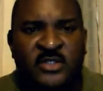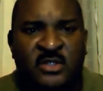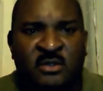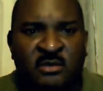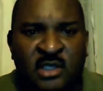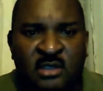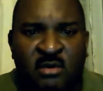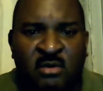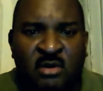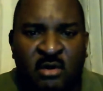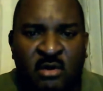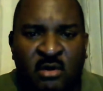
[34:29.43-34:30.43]
So,
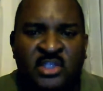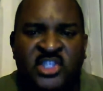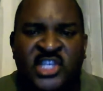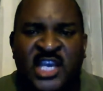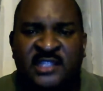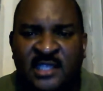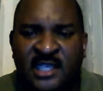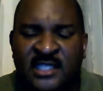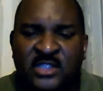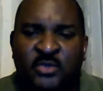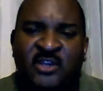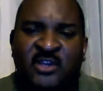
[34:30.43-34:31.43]
go check the
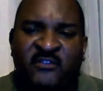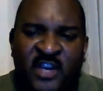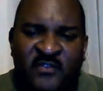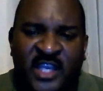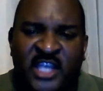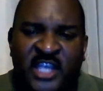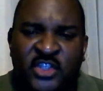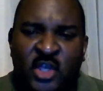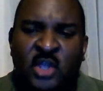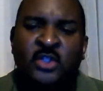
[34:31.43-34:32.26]
list, do the verifications,